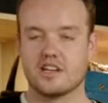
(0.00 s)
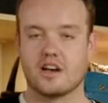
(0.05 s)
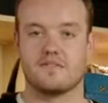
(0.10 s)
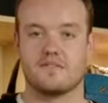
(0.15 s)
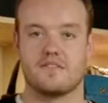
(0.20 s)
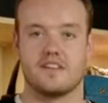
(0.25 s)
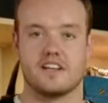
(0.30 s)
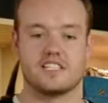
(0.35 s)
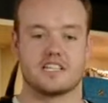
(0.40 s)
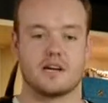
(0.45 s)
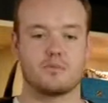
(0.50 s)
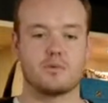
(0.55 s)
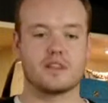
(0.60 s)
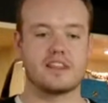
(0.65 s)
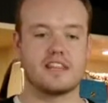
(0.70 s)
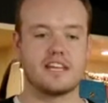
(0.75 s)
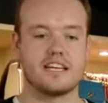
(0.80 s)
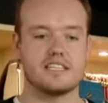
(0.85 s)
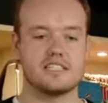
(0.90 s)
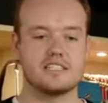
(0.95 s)
So I'll finish up
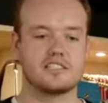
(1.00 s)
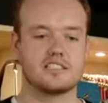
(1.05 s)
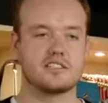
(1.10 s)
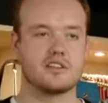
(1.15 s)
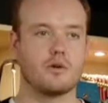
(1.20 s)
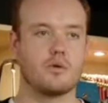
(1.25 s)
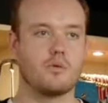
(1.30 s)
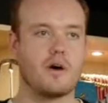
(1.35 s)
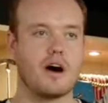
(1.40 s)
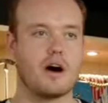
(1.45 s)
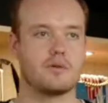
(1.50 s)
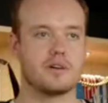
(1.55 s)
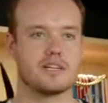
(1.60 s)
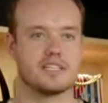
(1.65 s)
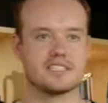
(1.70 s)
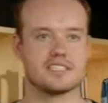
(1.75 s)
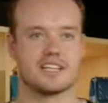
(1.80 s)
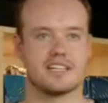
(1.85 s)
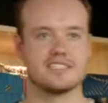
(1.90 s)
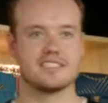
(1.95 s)
with this while
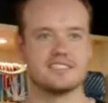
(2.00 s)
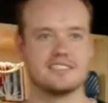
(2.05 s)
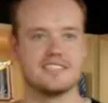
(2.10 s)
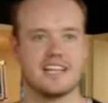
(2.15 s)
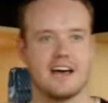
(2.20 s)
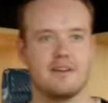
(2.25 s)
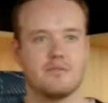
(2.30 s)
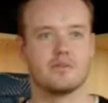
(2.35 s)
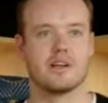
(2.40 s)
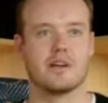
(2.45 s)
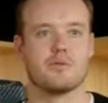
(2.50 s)
we're discussing that.